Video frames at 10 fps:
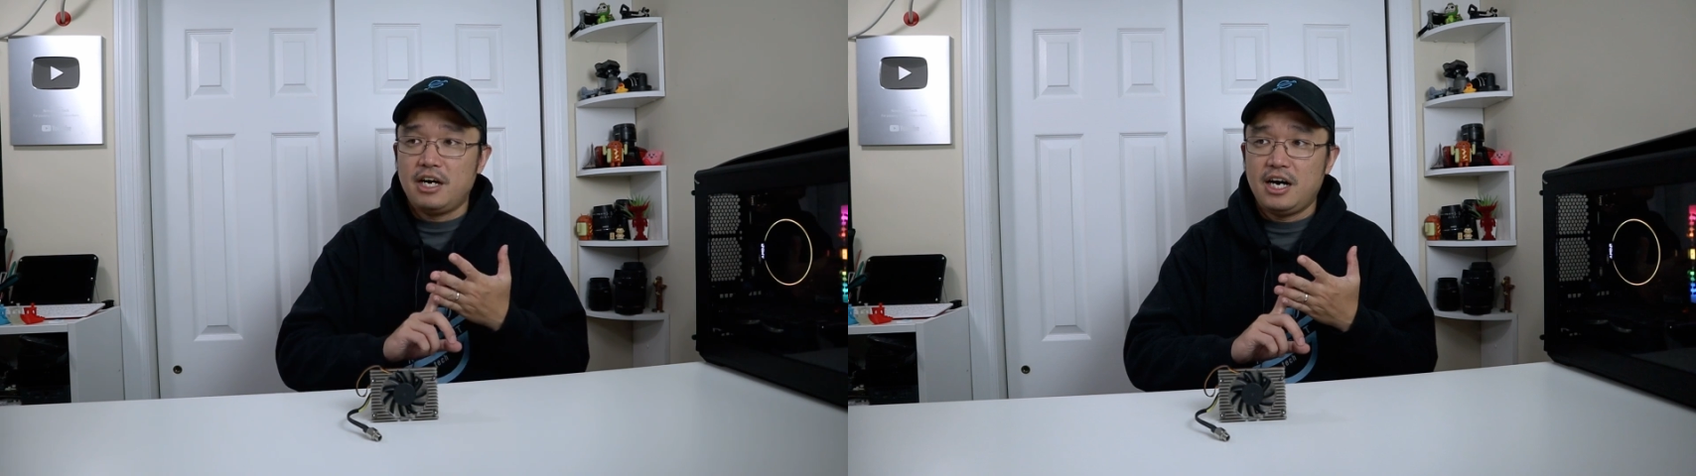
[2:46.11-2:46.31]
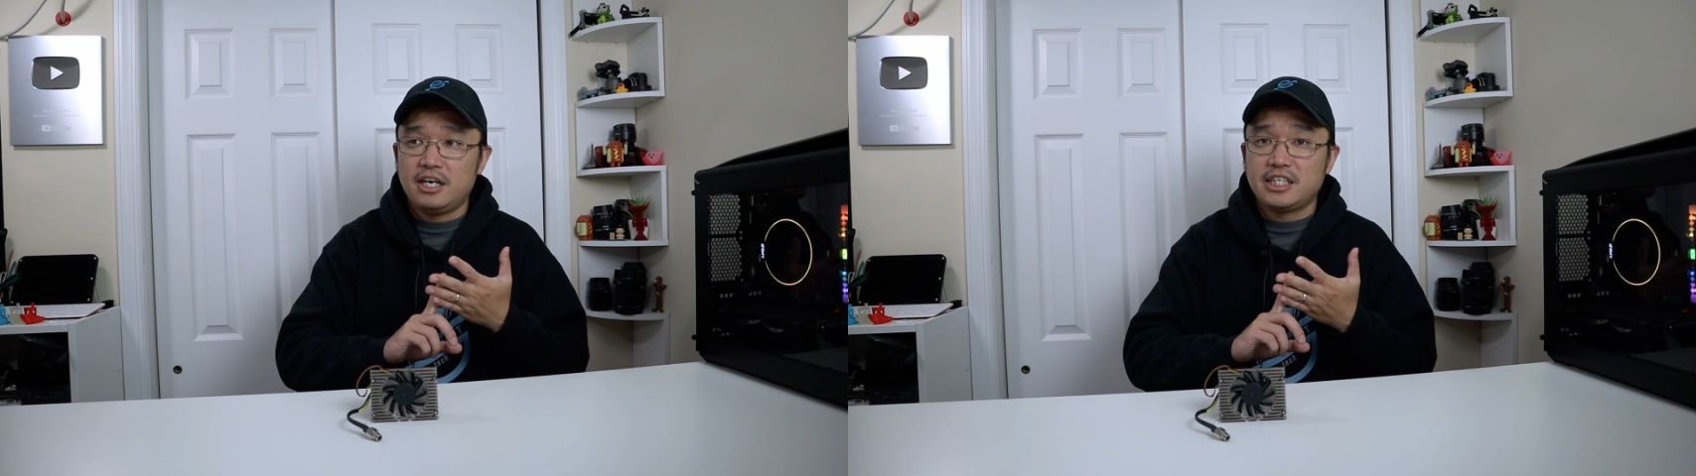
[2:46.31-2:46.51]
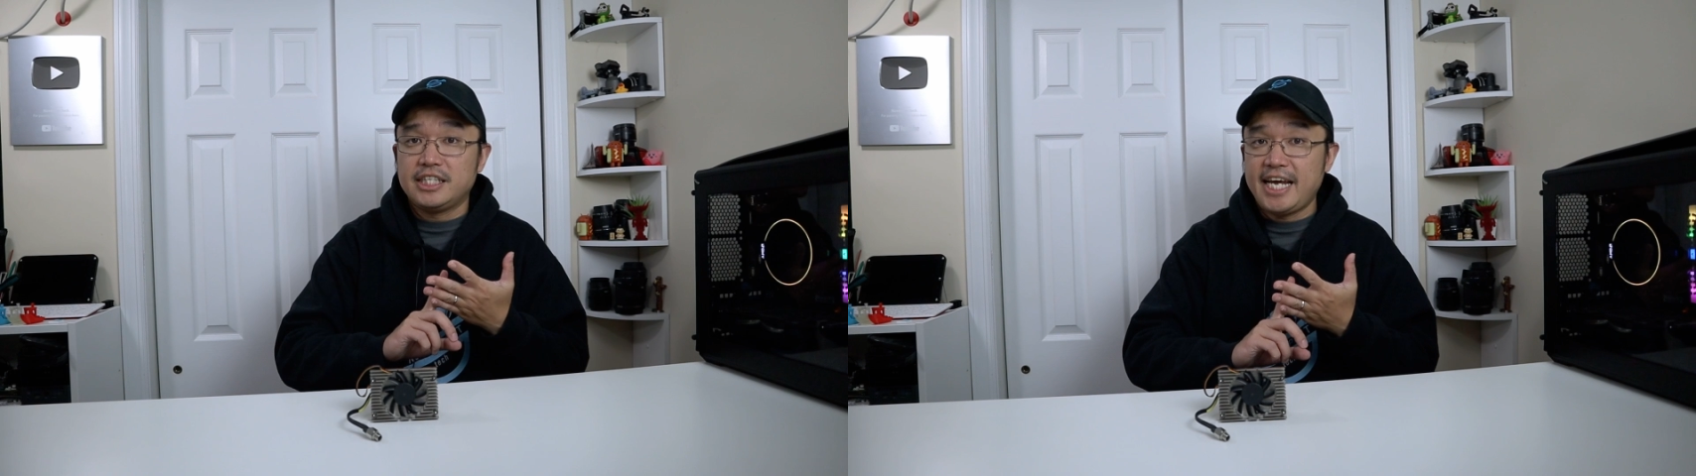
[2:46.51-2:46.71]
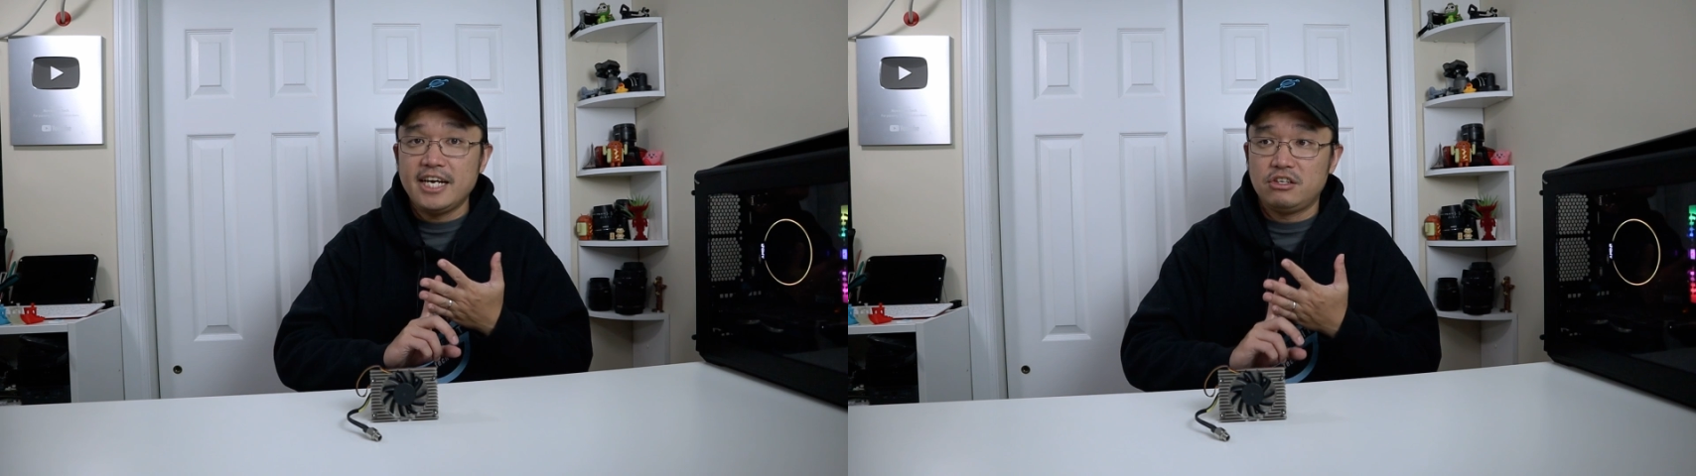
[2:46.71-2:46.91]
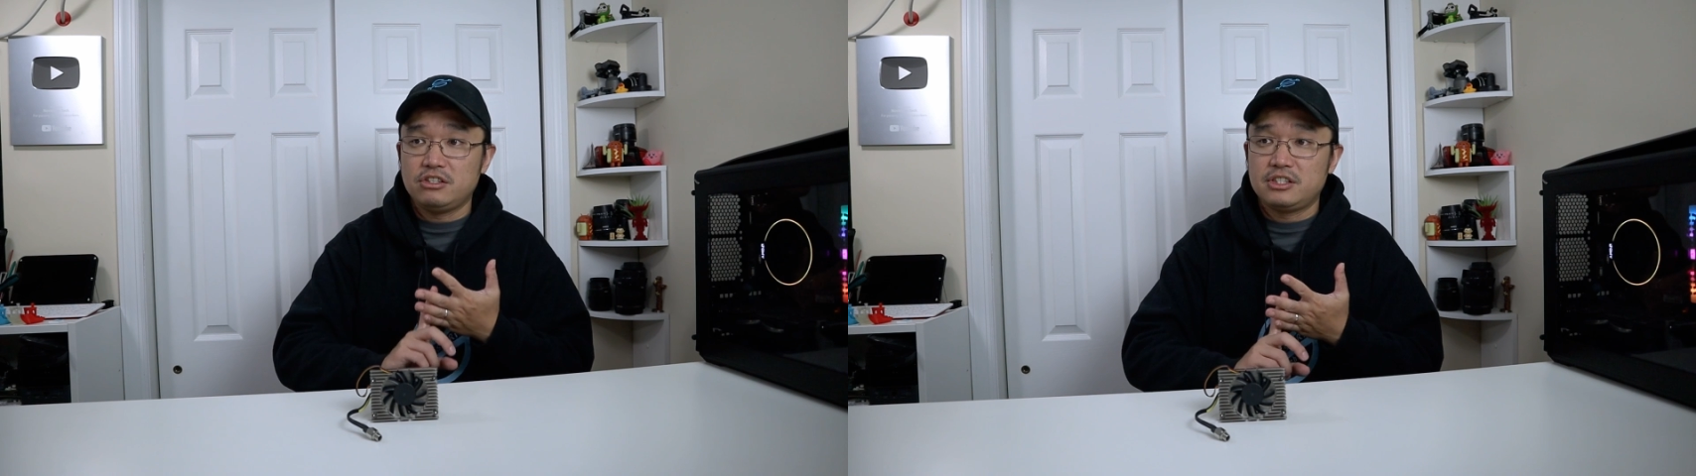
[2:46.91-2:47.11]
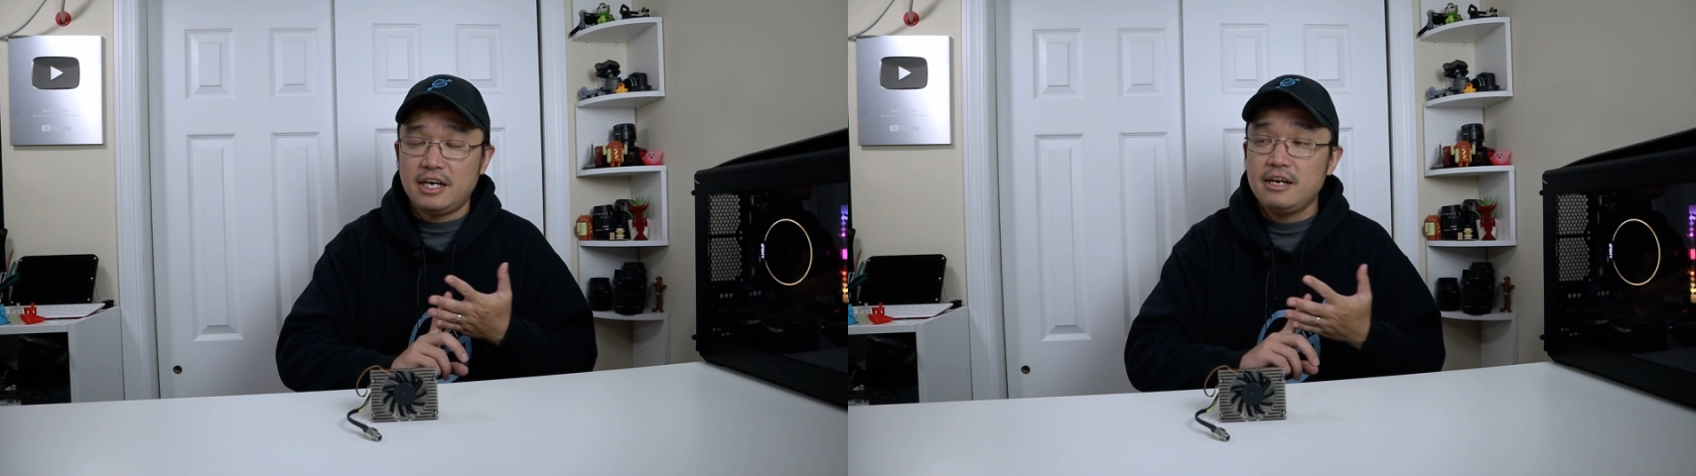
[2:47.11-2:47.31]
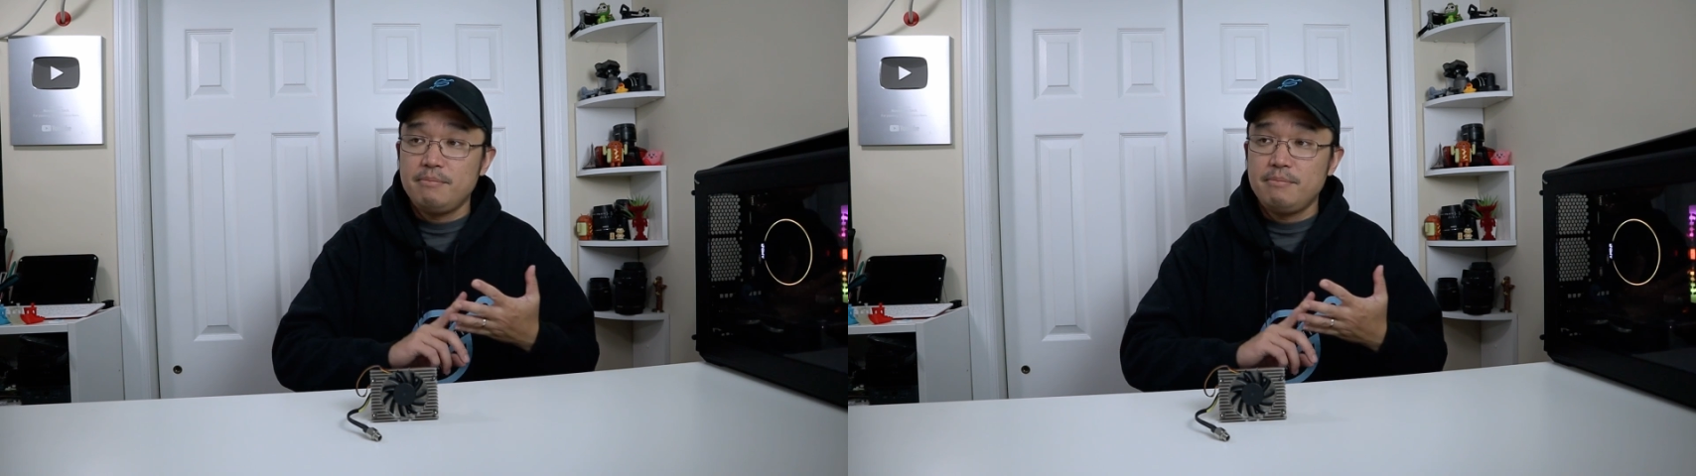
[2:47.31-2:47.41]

uh, containers,